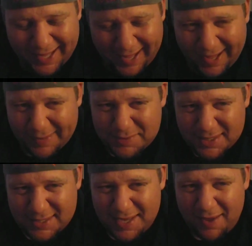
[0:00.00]
I'm
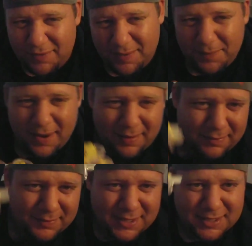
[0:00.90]
just having a
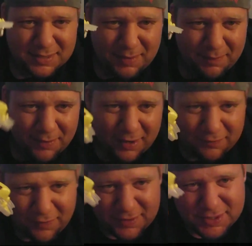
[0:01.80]
problem teaching my brain
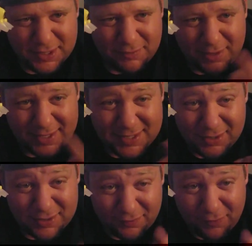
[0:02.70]
function that when I
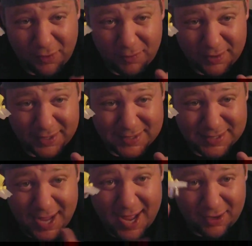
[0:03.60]
tilt it forward, it's
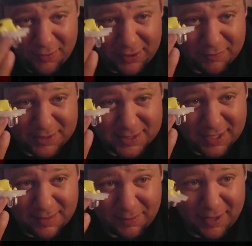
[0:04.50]
not going to
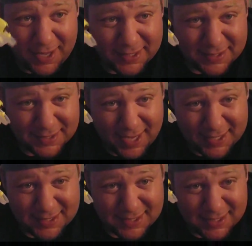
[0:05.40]
restabilize.
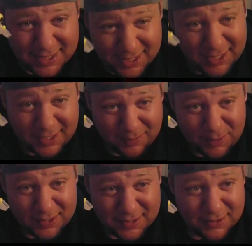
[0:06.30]
That's killing
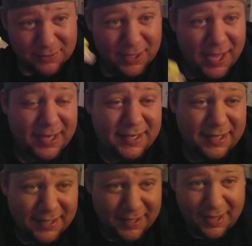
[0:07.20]
me to do that.
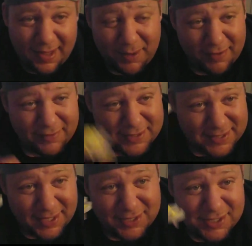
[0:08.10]
I'm having
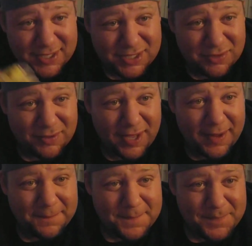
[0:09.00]
such an issue with
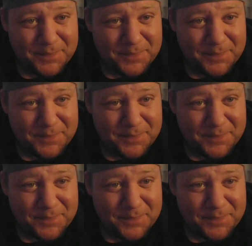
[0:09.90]
that.